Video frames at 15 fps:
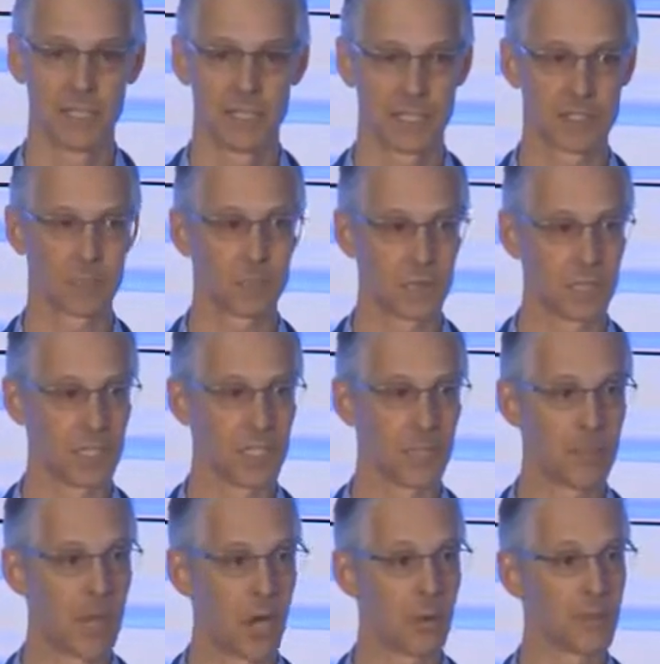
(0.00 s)
That's really
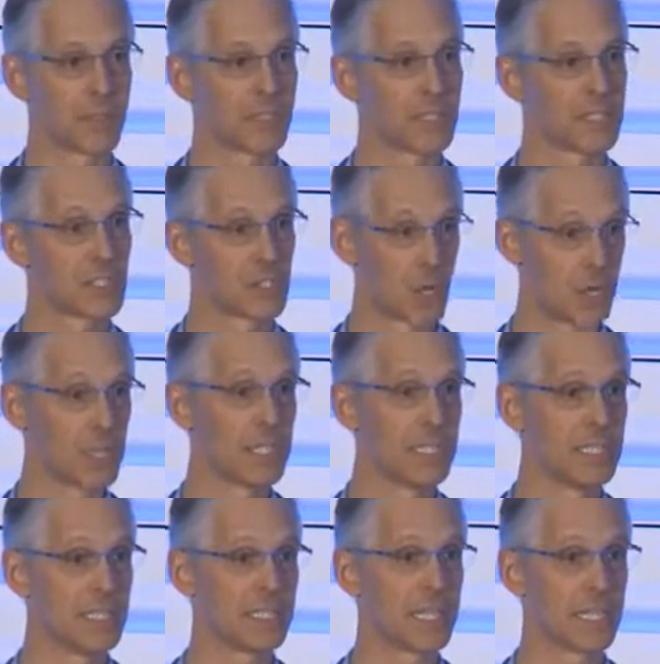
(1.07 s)
about
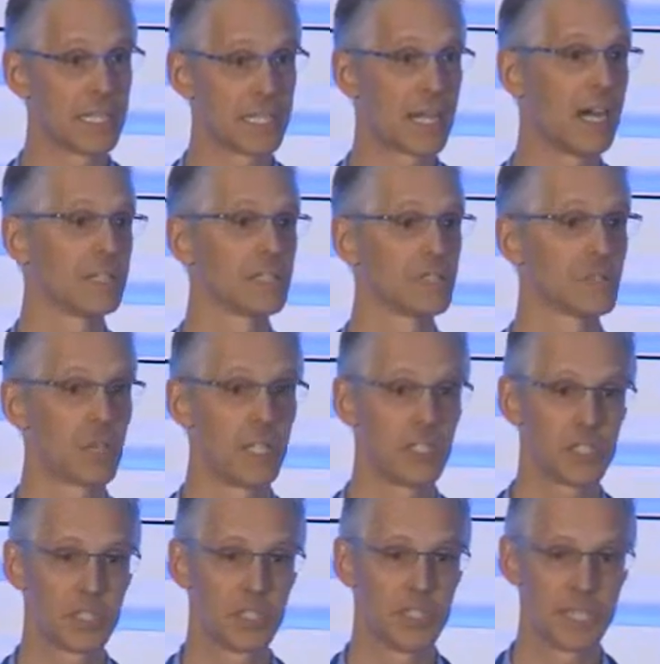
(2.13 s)
starting and getting
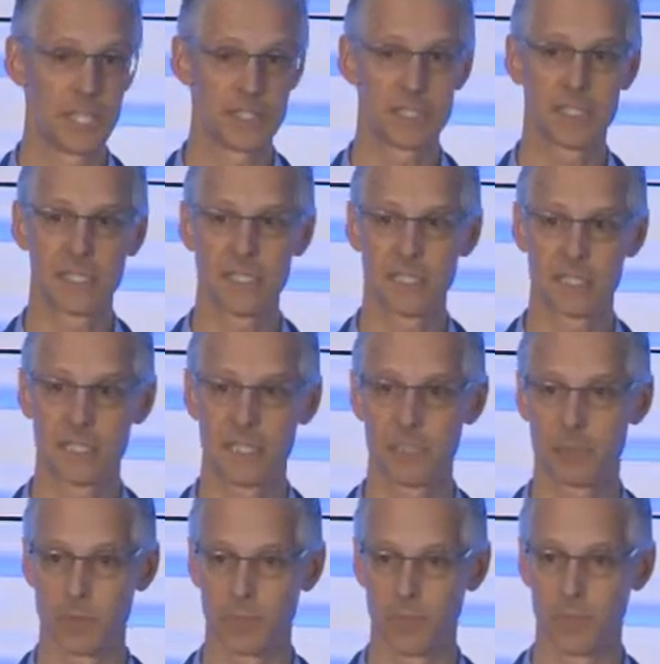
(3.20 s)
concentration and density in cities
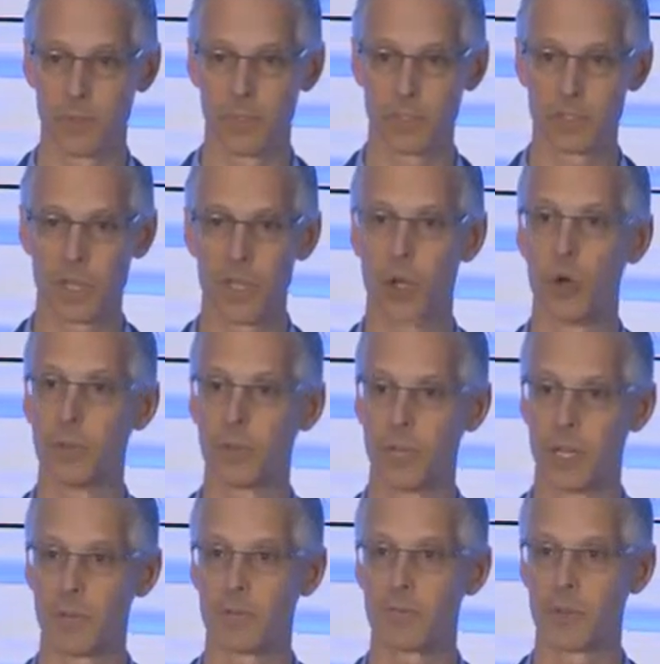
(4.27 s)
before we try to open it
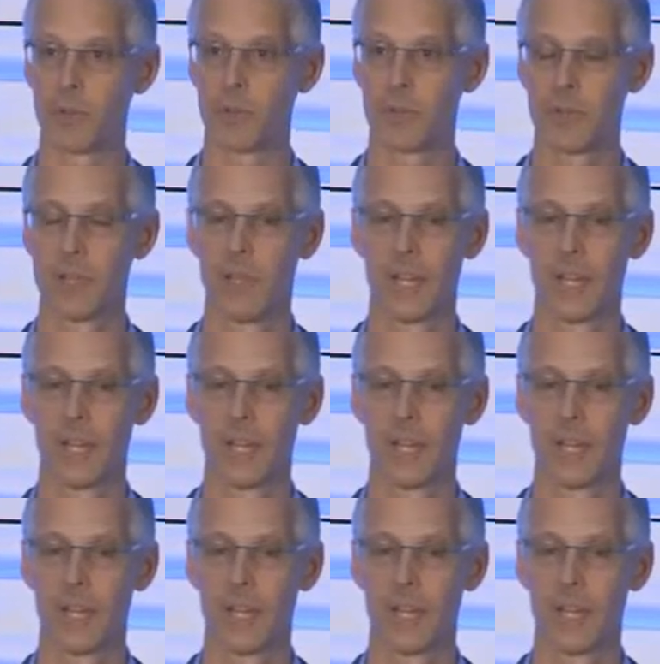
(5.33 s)
up further.